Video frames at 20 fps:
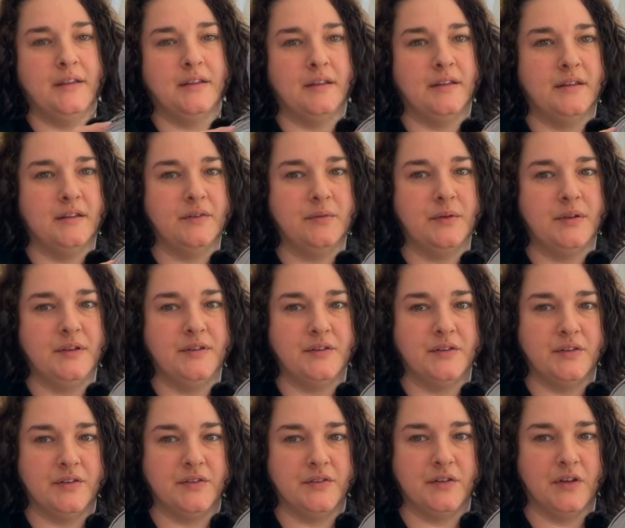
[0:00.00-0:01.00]
and this one is a
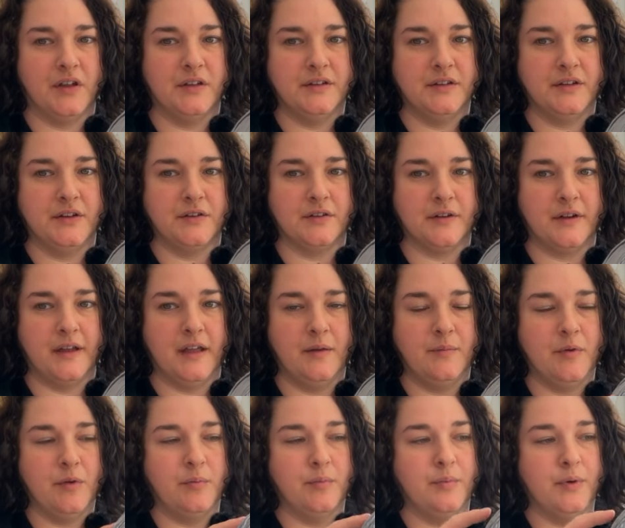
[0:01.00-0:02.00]
solid gray,
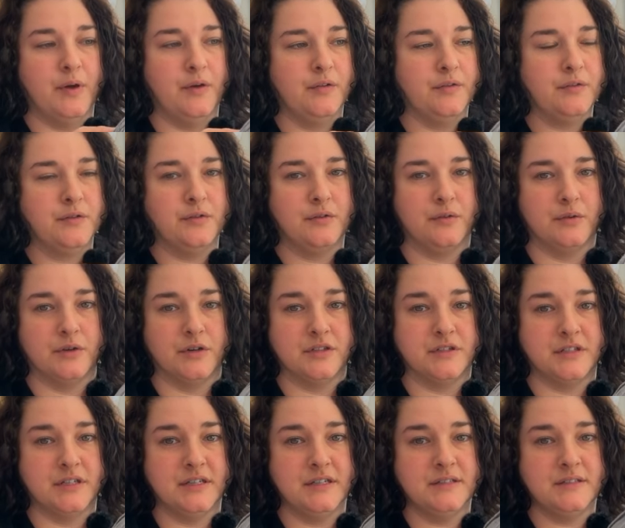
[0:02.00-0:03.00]
but both are
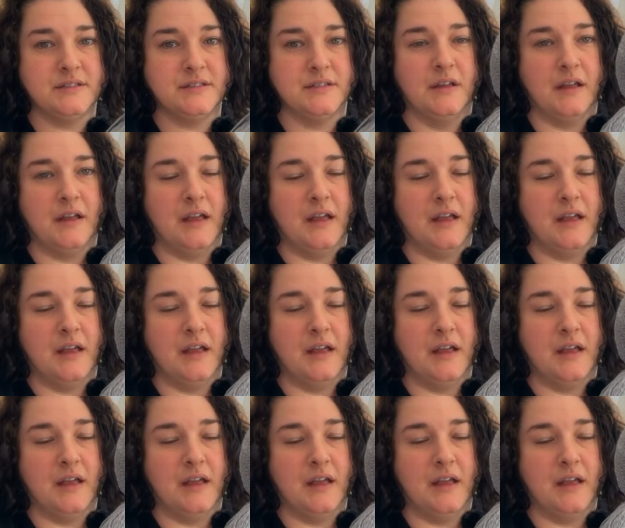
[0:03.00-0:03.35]
gorgeous